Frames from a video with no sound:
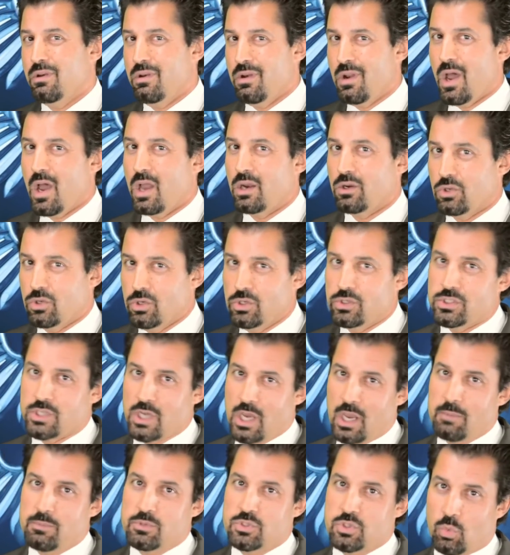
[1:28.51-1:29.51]
not good
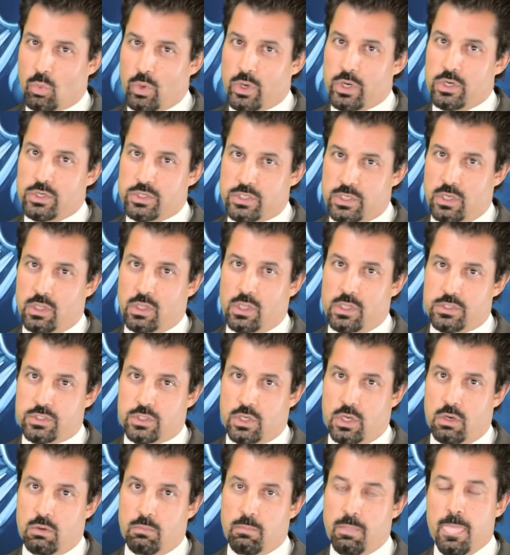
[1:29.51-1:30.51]
times to wear your
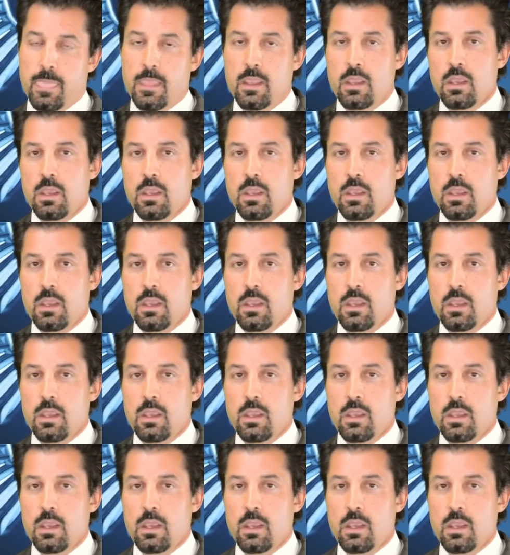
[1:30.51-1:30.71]
TLSO.